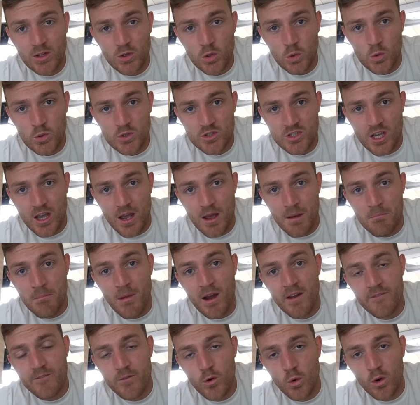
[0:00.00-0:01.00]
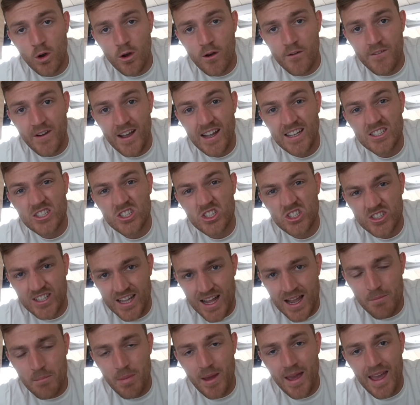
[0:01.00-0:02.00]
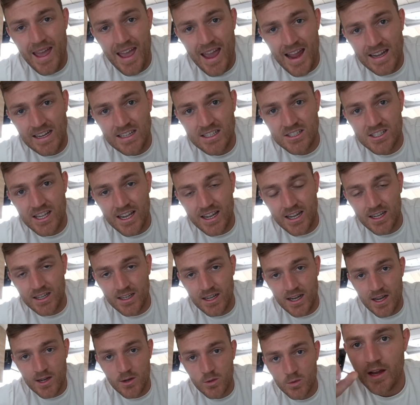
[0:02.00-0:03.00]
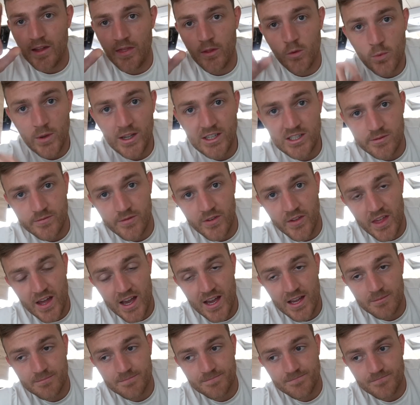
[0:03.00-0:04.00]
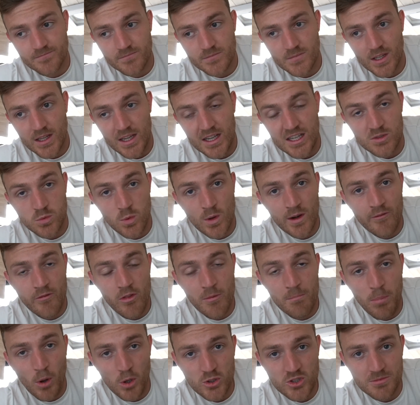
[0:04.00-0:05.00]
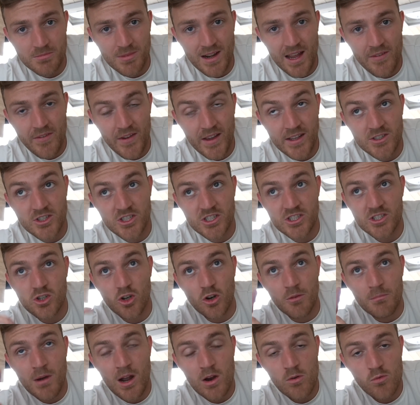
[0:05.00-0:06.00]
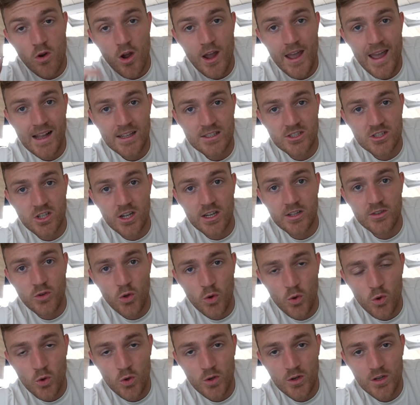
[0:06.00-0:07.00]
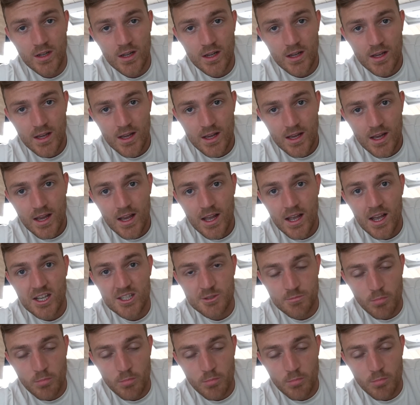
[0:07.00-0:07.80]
doors might fall off and snap any second now. And the reason for that is one of the bottom left hinges on my right hand side door has